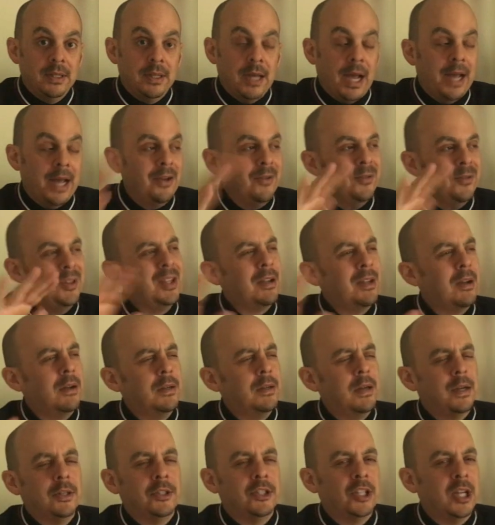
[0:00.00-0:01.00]
I don't think
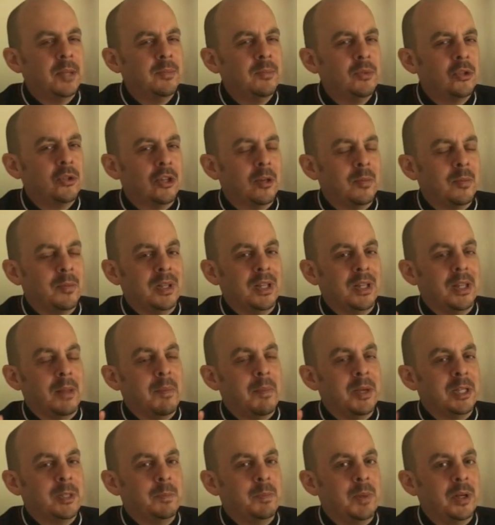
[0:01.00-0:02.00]
Uncut Gems should have been the
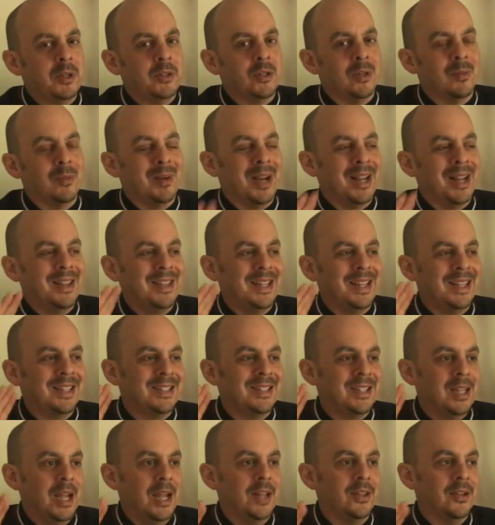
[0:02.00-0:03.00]
Best Picture, but I think
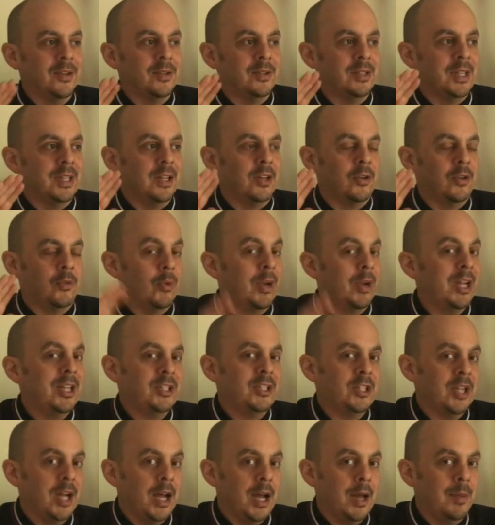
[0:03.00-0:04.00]
Sandler did a great
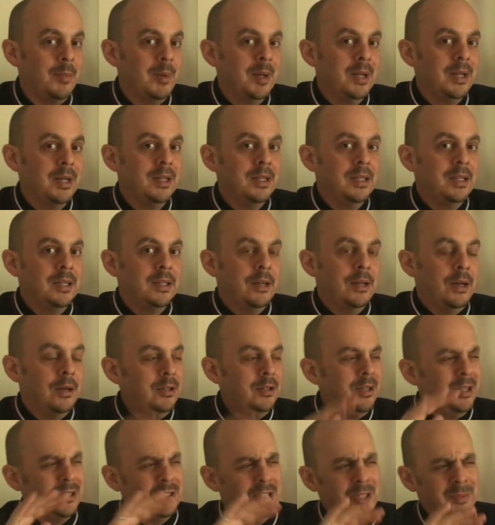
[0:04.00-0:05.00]
job.
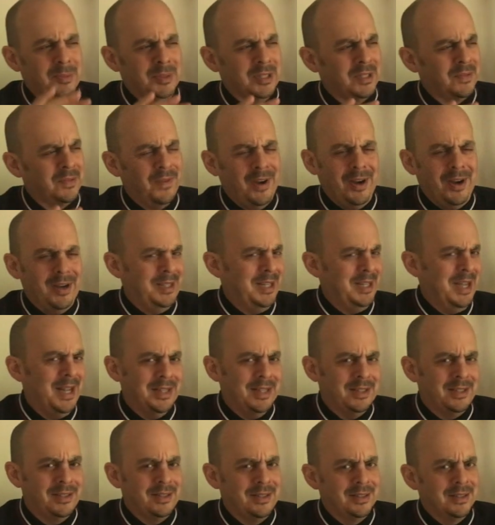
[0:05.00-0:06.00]
Uncut Gems is very
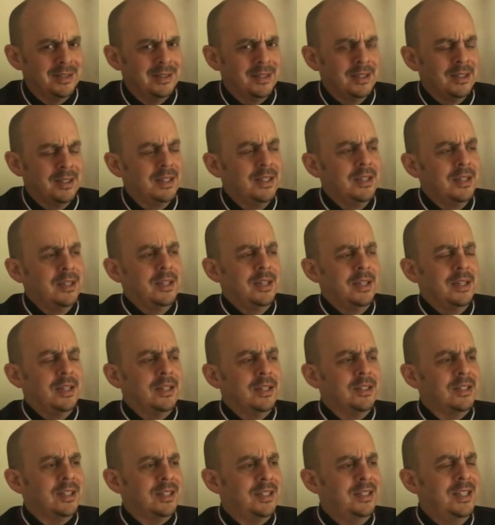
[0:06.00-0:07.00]
tense.
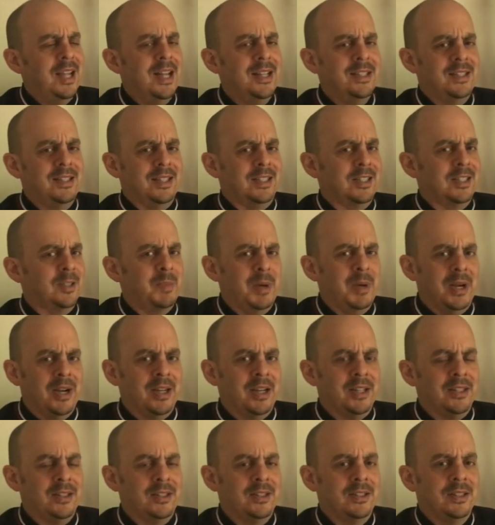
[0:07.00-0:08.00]
It's a tense
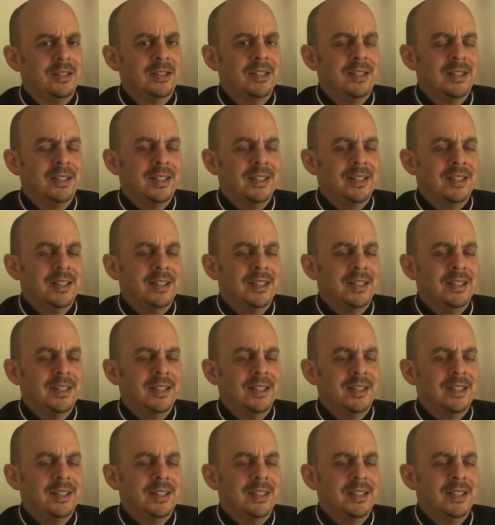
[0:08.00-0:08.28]
experience.